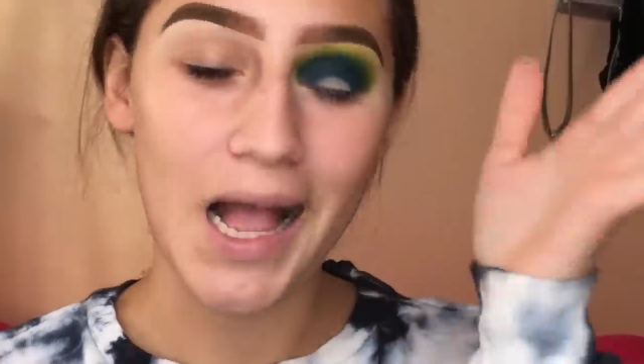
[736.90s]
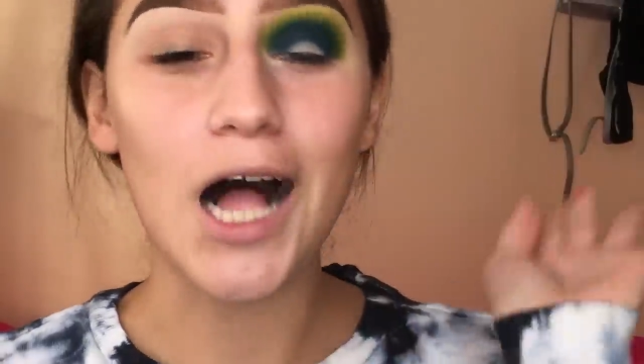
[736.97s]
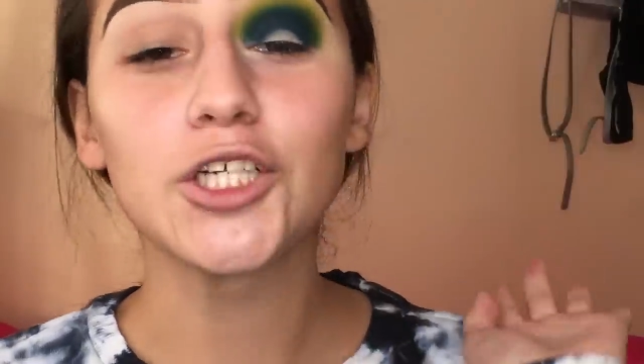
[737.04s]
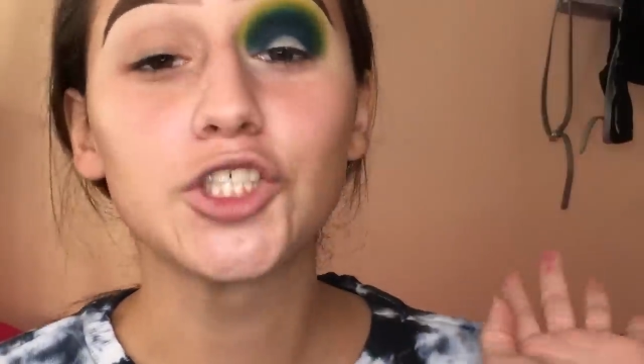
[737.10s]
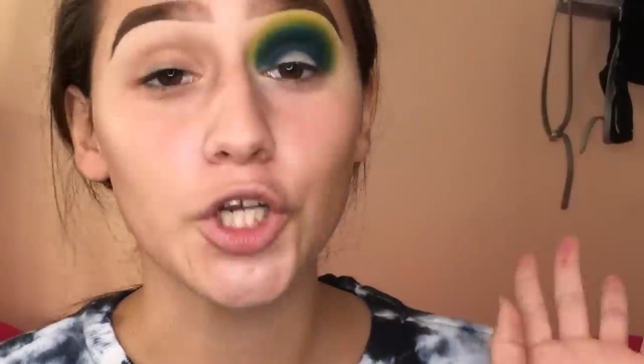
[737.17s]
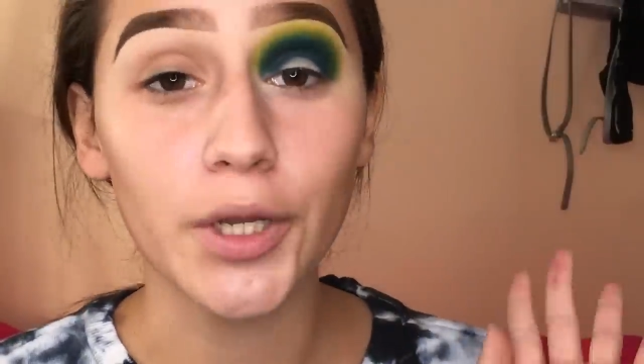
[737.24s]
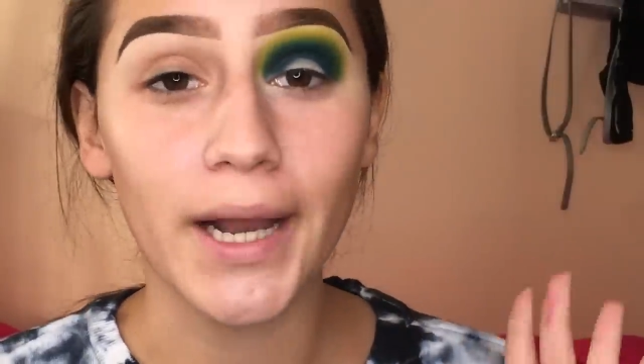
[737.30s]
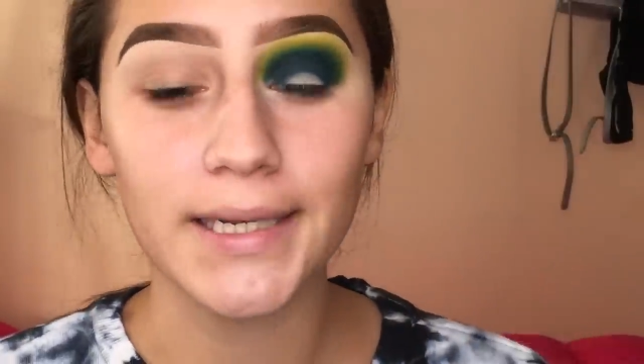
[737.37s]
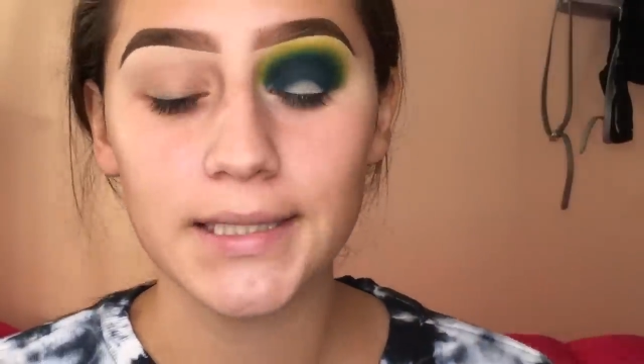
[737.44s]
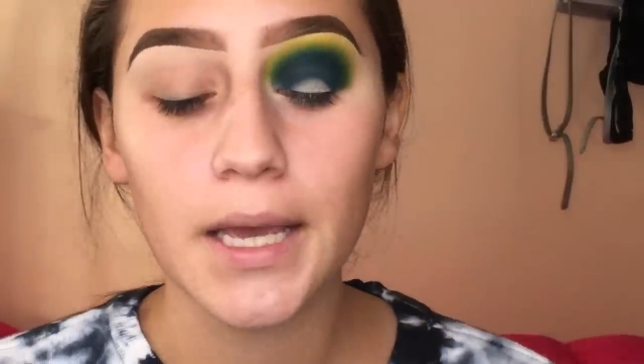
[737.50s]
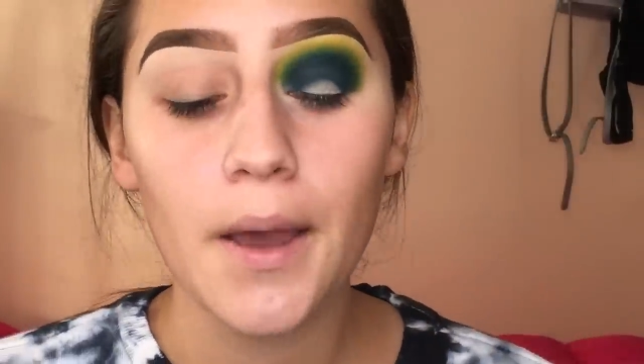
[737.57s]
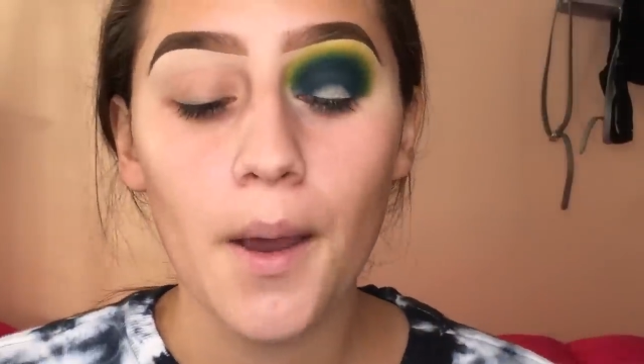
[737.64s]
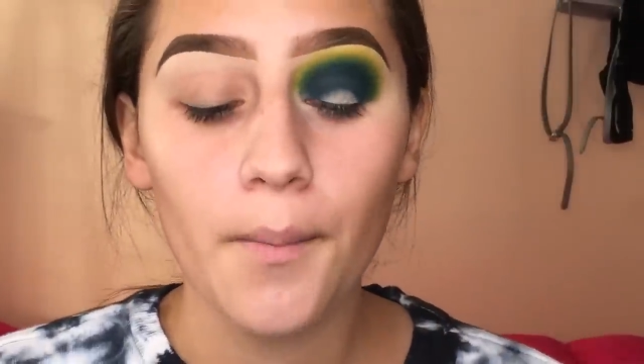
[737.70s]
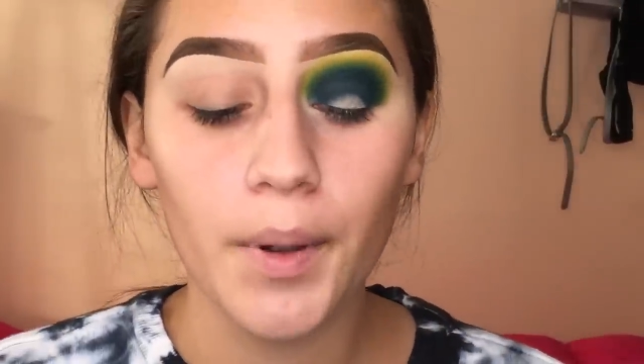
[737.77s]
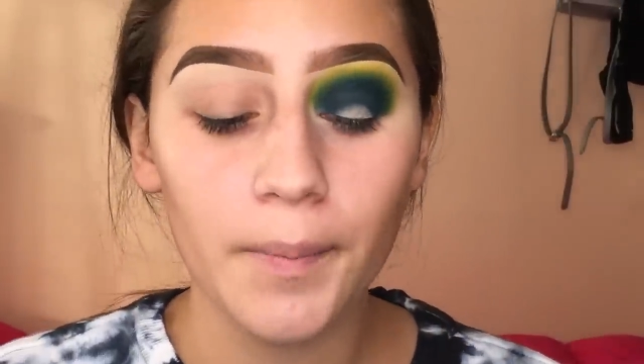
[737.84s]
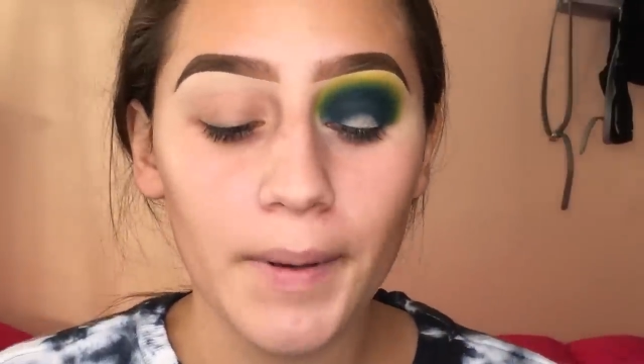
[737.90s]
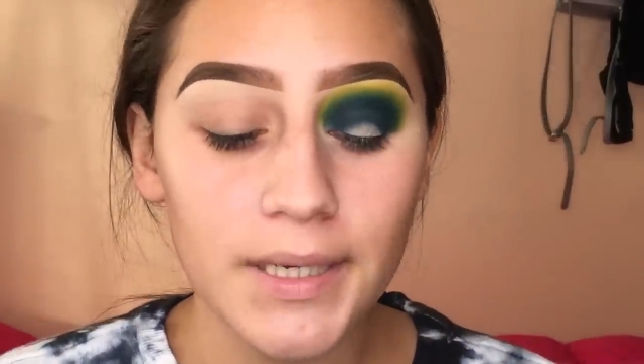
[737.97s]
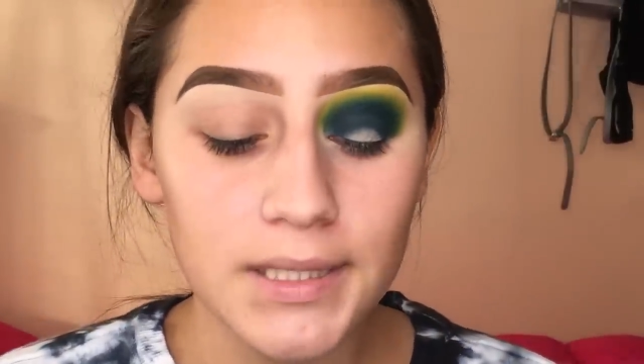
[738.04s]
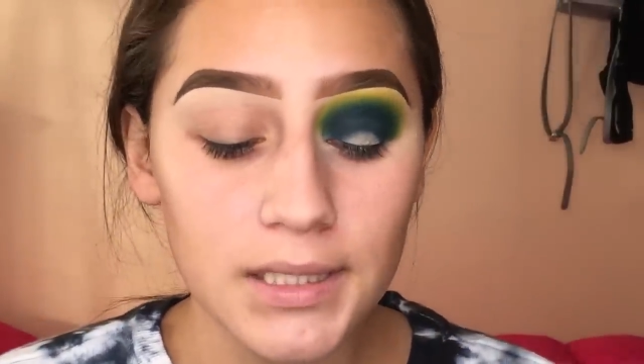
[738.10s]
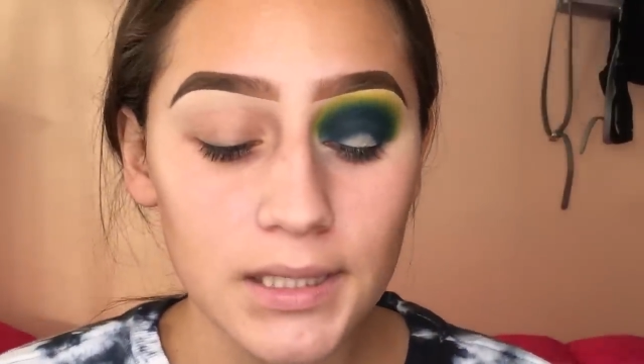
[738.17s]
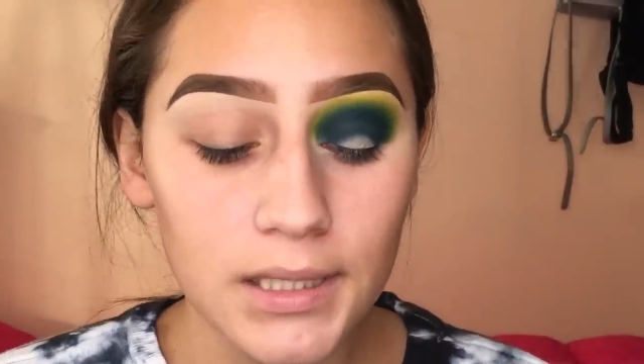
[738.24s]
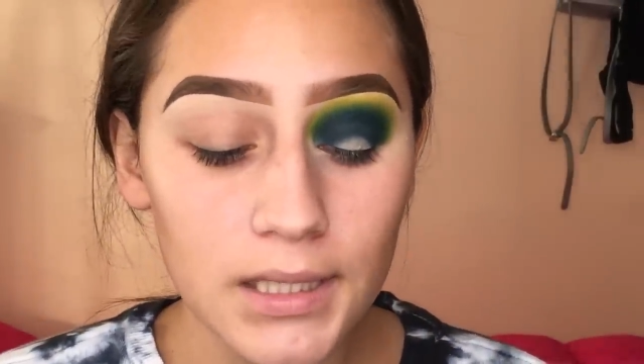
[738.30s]
I'll show you guys. But
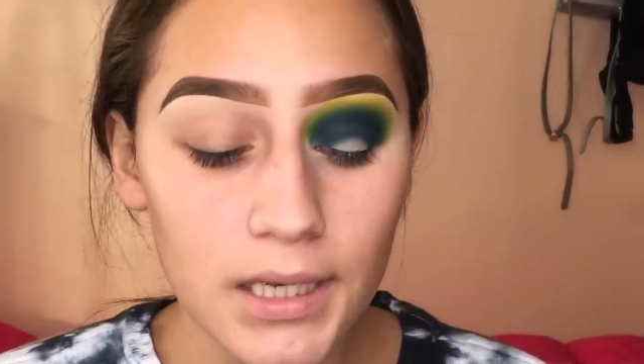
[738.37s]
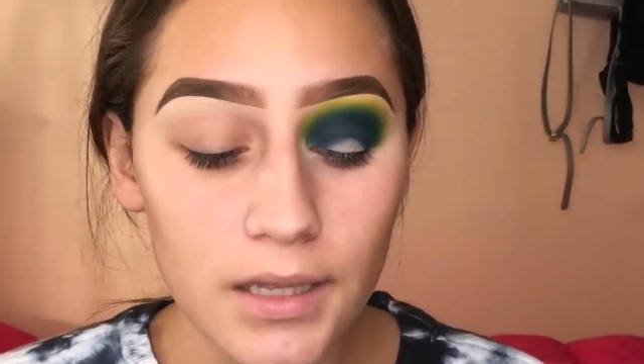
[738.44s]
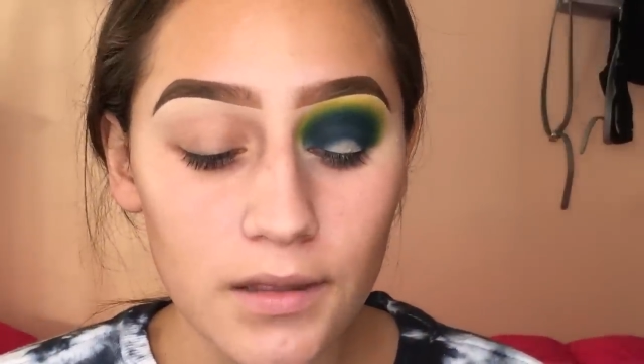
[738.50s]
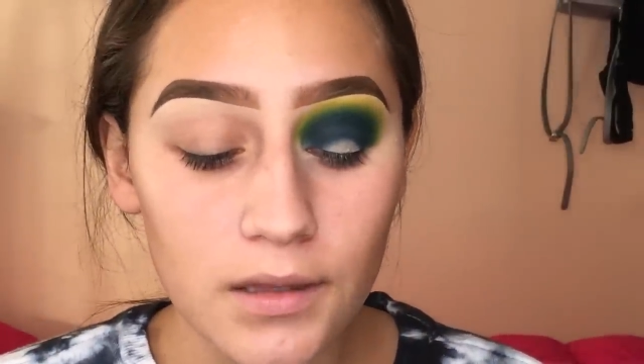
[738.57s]
basically,